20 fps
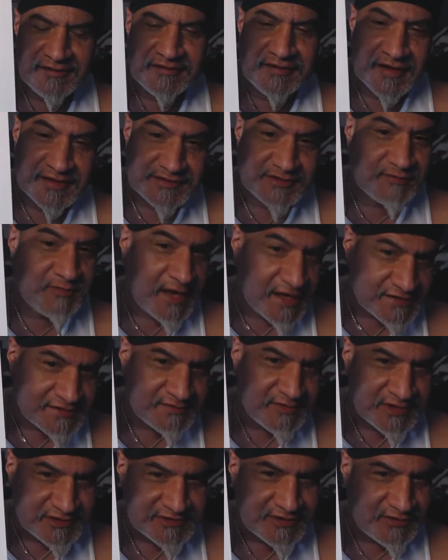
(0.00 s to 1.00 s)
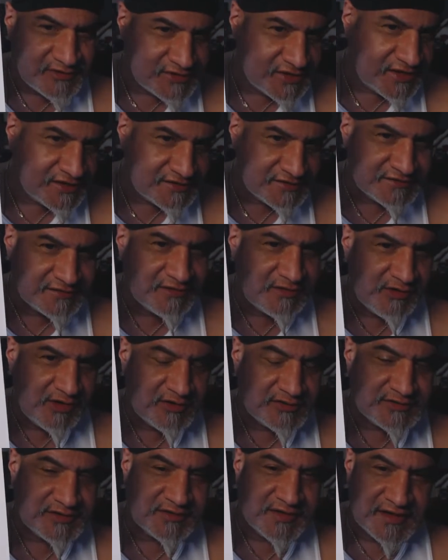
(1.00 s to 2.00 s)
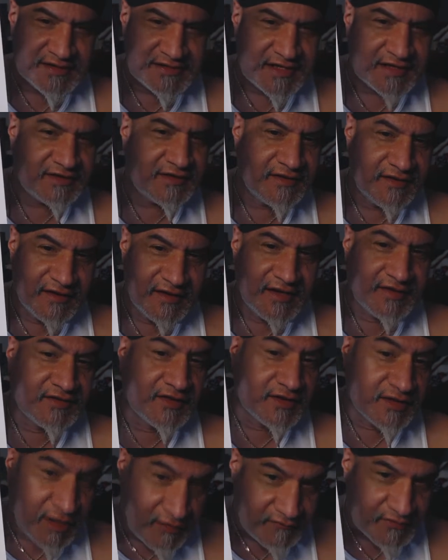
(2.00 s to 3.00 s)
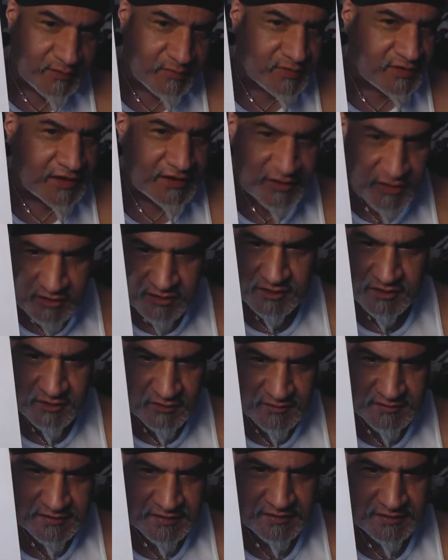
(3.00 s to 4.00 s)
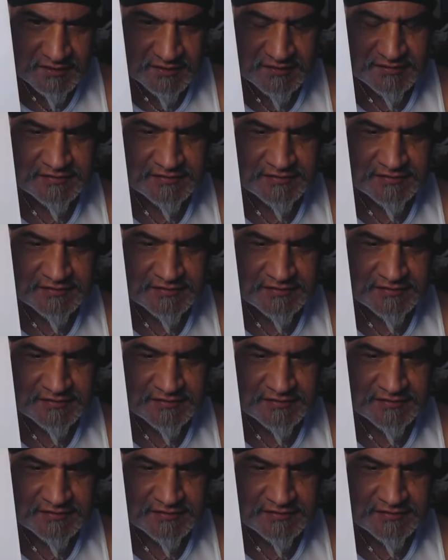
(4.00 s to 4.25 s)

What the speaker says: National Basketball Association logo. So they said they loved it, but they couldn't use it.